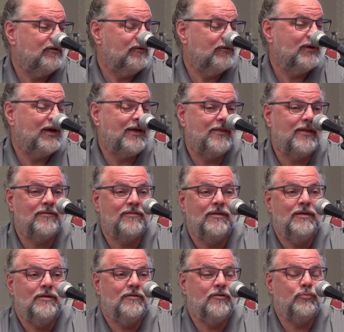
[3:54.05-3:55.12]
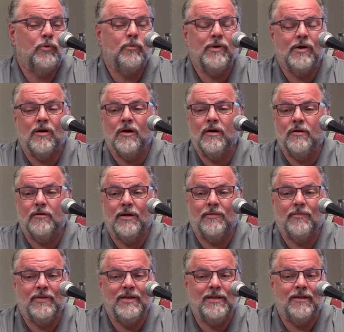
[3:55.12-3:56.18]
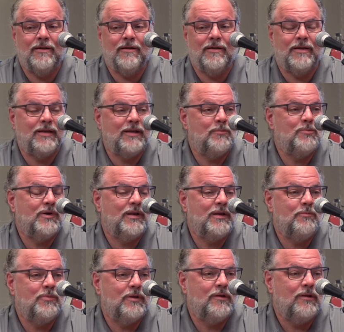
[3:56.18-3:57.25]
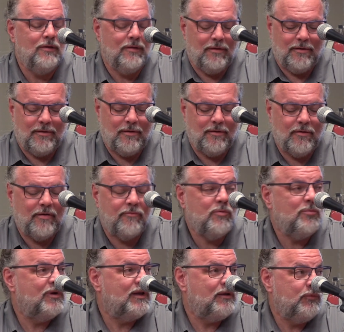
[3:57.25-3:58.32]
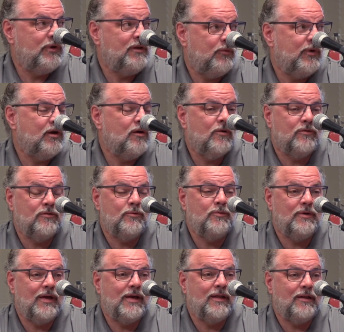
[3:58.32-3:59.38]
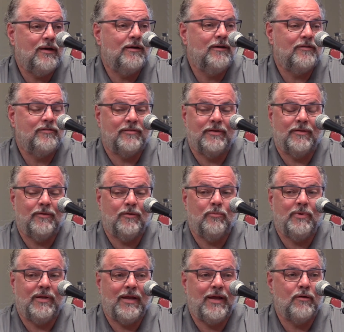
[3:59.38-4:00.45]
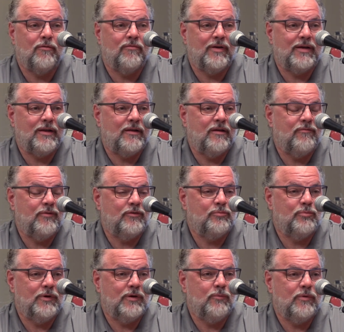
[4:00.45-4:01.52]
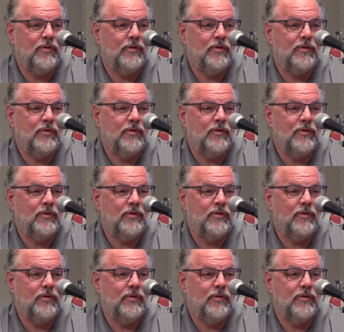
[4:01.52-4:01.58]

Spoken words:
Okay, that's just where we are, not leaning on anybody, but everybody, we all do get, honestly, a little bit aggravated every spring when